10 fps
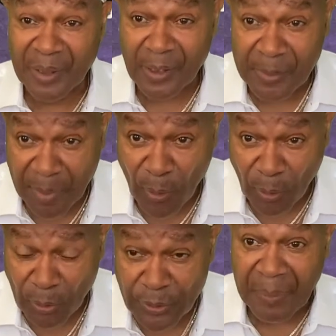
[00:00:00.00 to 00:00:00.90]
Billy
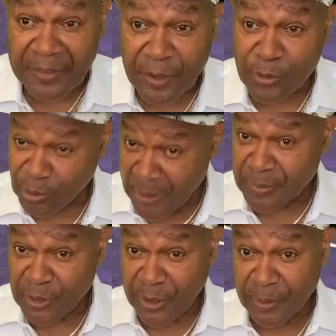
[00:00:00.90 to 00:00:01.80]
Bold. But the drum
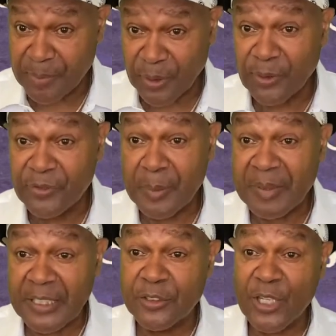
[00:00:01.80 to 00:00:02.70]
chair proved to
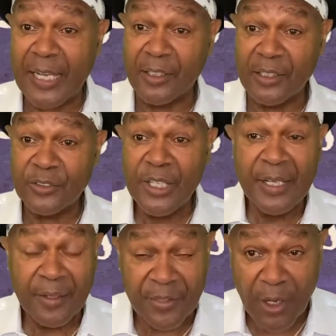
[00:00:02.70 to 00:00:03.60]
be a challenge,
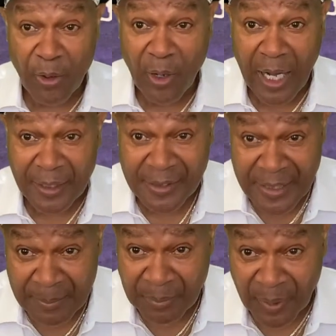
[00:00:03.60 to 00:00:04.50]
though a
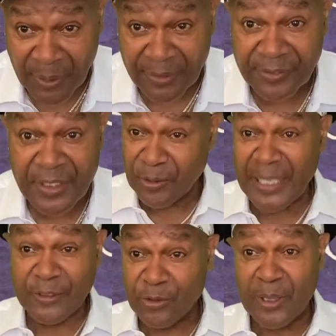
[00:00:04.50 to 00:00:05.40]
number of
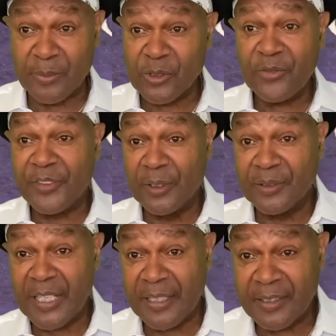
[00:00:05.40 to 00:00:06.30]
great drummers filled
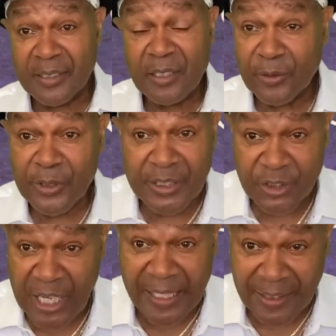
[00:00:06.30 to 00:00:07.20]
in, including
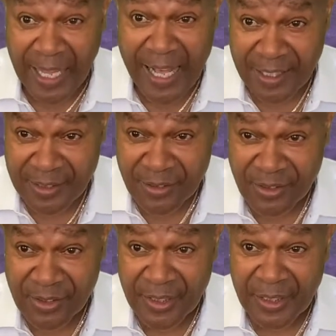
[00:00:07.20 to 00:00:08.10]
John Lockus